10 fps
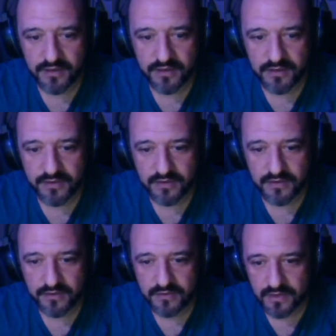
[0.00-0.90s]

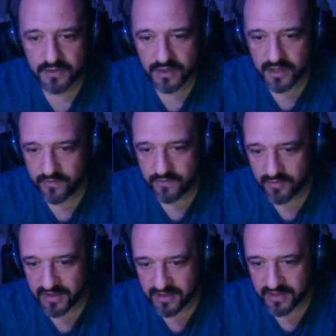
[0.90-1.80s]
So if you
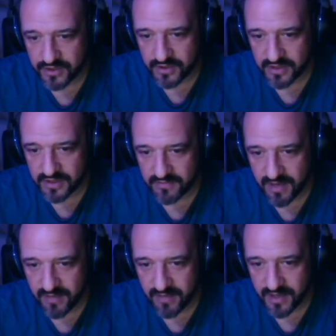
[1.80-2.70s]
pay attention, this
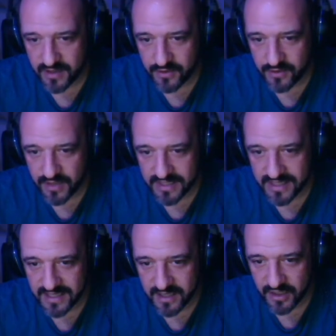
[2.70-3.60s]
pipeline here has
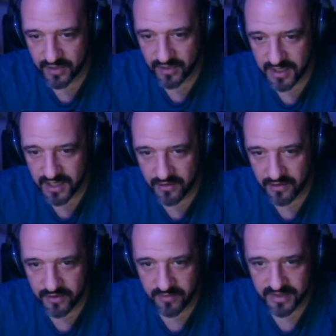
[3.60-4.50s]
like a gray color.
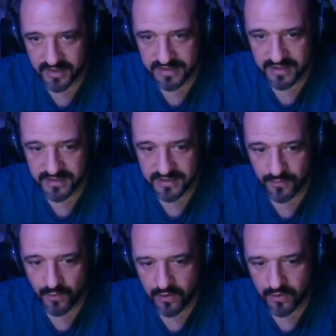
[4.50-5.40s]
It means that it's
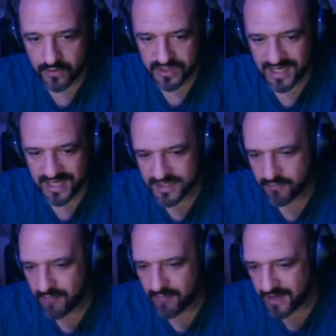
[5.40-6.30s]
water slash
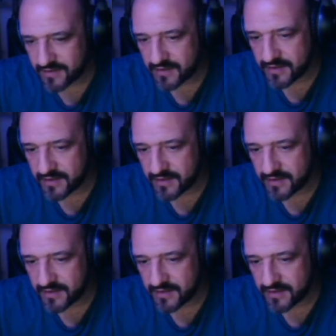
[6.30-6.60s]
mud.